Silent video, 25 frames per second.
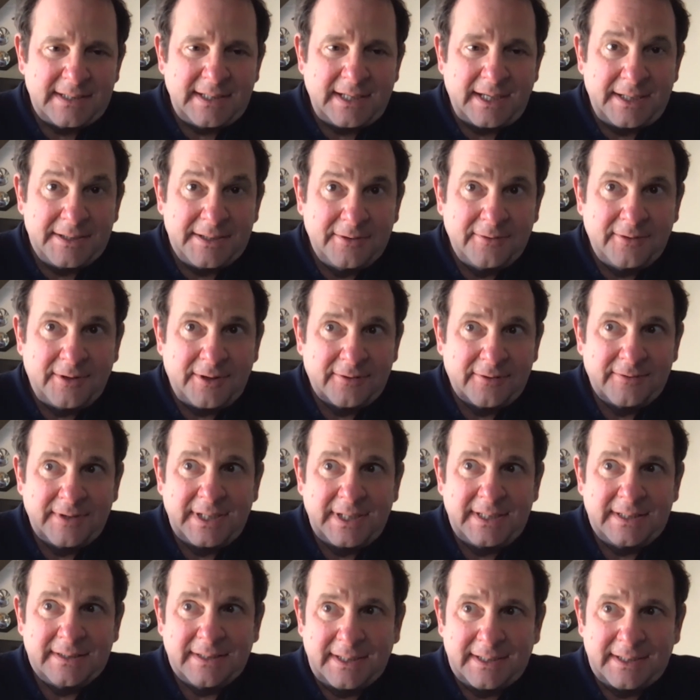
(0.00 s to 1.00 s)
I know
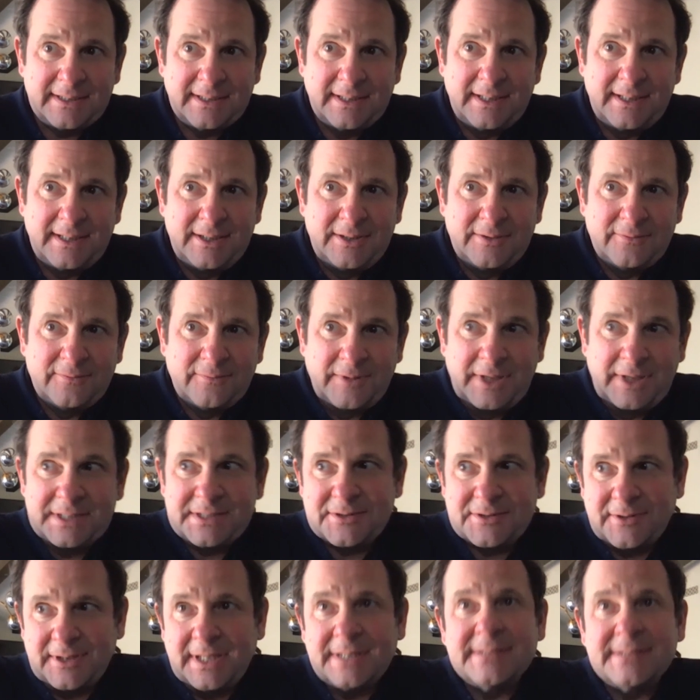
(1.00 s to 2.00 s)
already, like
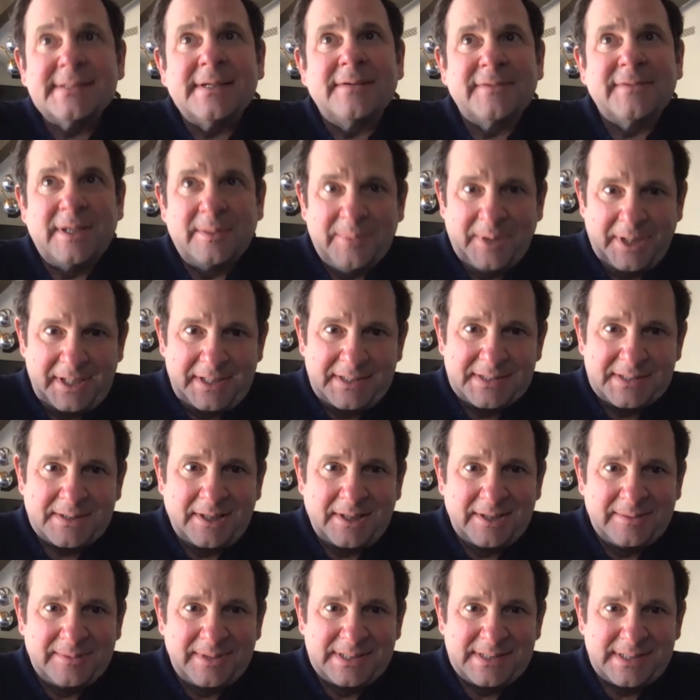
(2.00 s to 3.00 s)
restaurants, I've got buddies
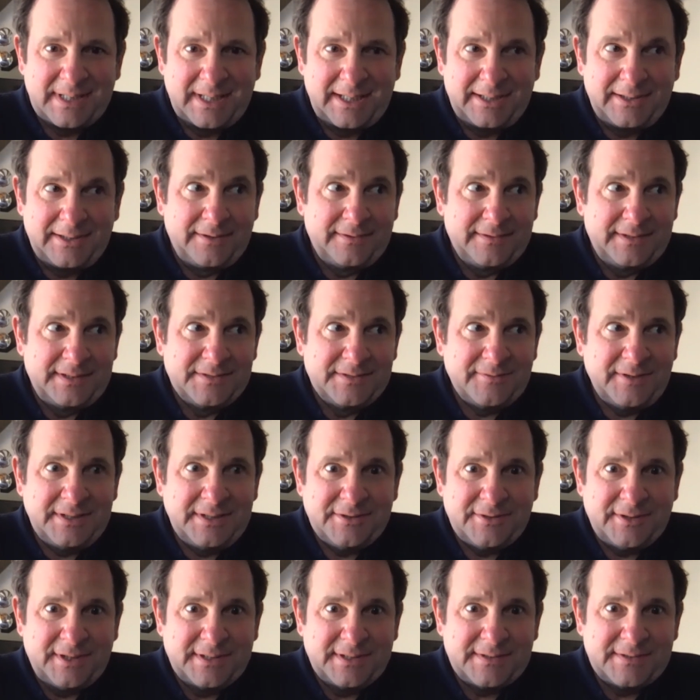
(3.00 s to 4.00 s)
calling me saying, these
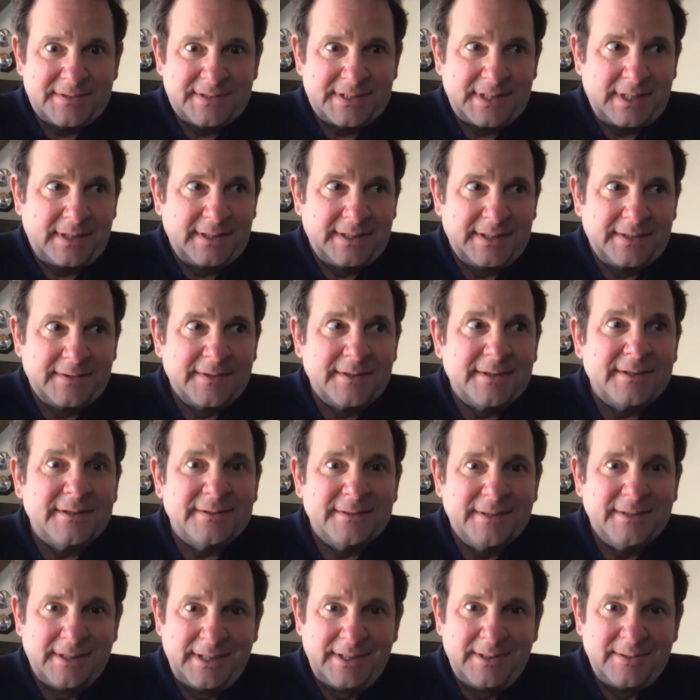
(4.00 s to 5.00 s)
restaurants are selling
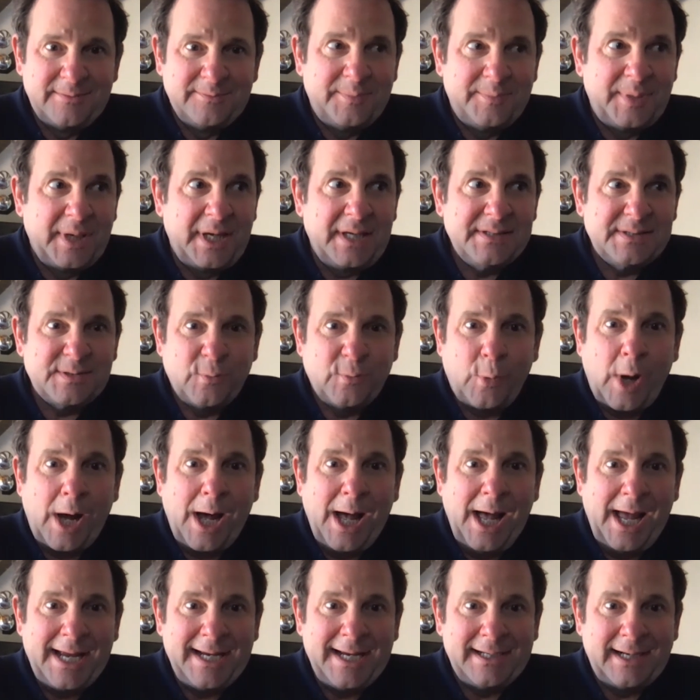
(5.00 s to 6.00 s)
their best
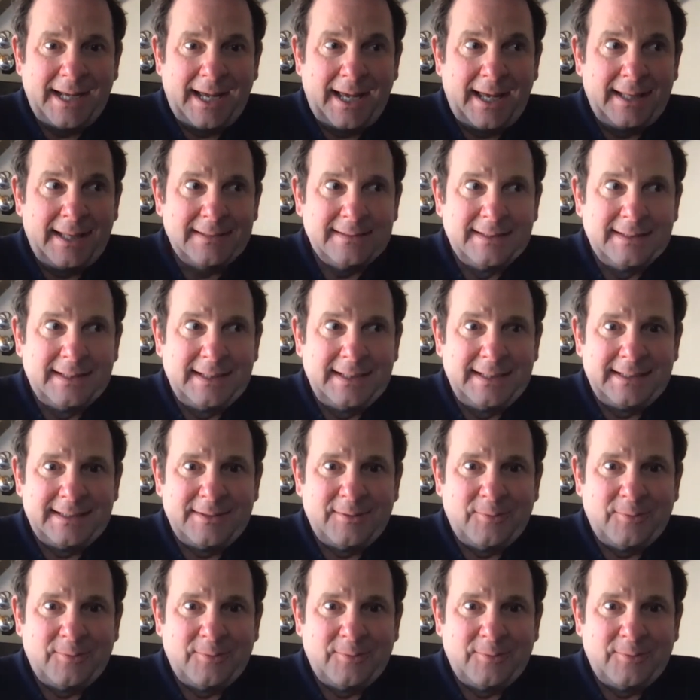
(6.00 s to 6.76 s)
wine at like